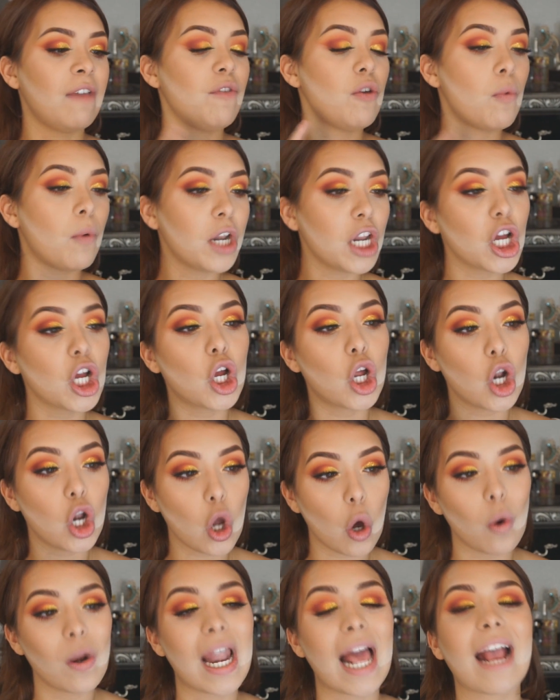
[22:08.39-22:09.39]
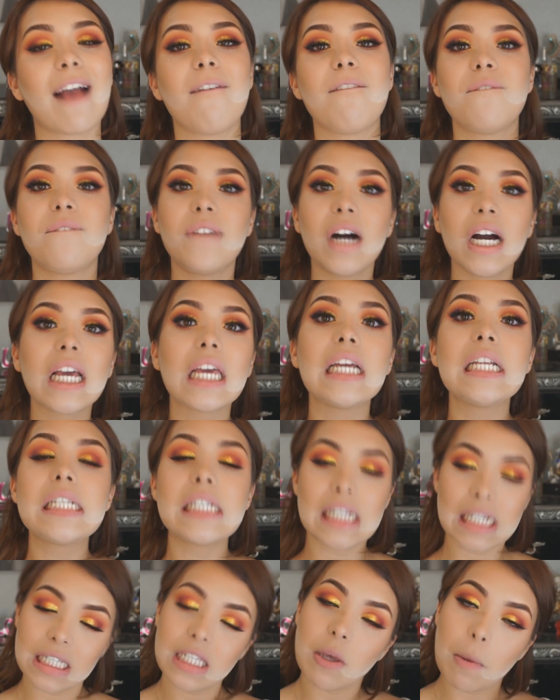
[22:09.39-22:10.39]
If you want to glow like a
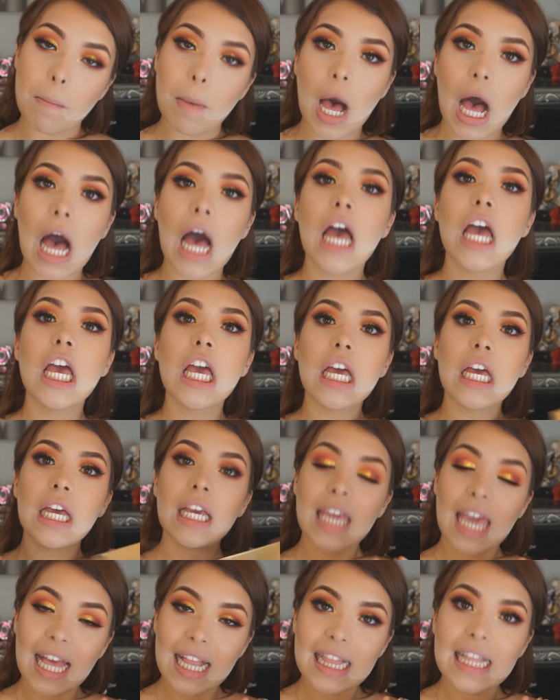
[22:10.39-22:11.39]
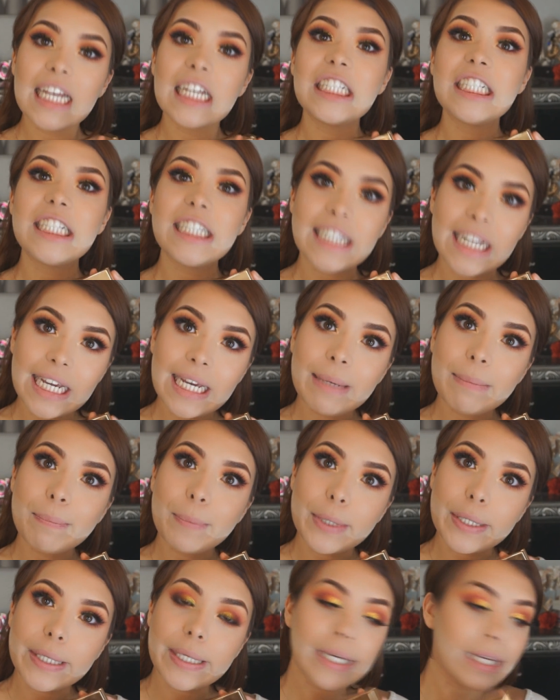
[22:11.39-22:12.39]
fucking disco ball, get this
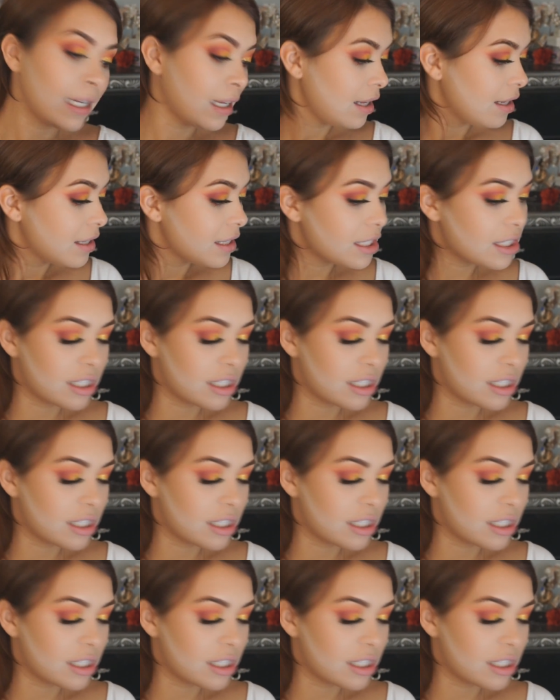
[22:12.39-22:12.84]
shit, boy.